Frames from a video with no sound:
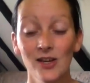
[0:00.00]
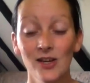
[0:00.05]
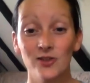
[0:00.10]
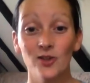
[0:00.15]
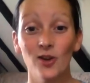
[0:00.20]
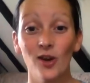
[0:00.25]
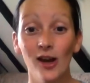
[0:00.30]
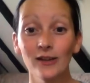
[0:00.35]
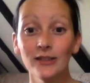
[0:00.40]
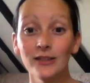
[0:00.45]

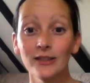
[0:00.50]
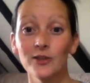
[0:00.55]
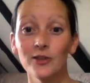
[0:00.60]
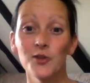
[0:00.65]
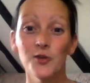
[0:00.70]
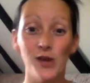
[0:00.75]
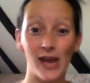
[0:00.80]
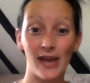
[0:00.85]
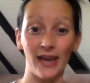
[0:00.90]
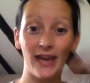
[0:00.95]
So not only are
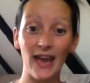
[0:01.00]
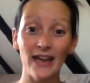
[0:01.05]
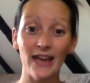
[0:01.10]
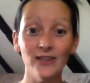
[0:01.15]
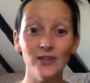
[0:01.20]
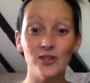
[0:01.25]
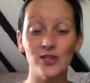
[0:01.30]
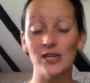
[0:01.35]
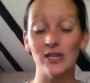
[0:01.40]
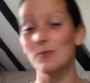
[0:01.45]
you getting
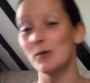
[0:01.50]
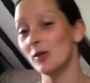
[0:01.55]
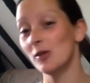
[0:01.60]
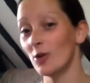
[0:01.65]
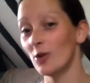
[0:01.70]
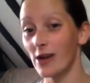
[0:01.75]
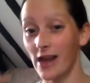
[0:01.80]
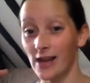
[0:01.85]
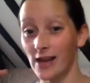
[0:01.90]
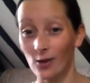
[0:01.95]
energy, but
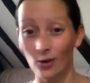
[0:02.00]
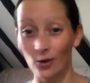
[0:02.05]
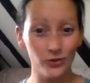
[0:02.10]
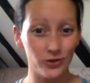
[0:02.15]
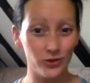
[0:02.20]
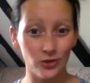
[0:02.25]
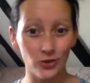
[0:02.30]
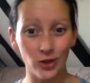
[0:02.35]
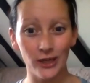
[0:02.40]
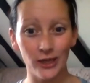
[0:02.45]
you're getting
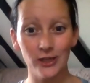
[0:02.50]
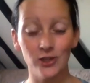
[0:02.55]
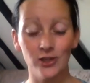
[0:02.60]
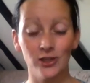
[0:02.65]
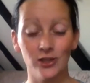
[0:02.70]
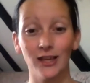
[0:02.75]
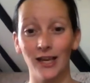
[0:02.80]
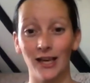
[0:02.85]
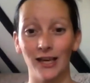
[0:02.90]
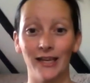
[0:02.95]

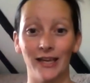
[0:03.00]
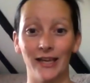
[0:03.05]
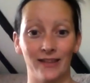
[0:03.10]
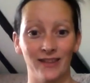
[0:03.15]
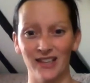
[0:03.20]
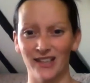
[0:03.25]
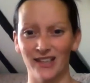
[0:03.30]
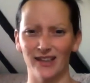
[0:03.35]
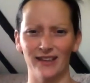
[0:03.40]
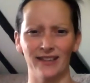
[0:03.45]
concentration and clear
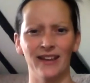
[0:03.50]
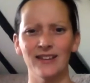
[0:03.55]
thinking.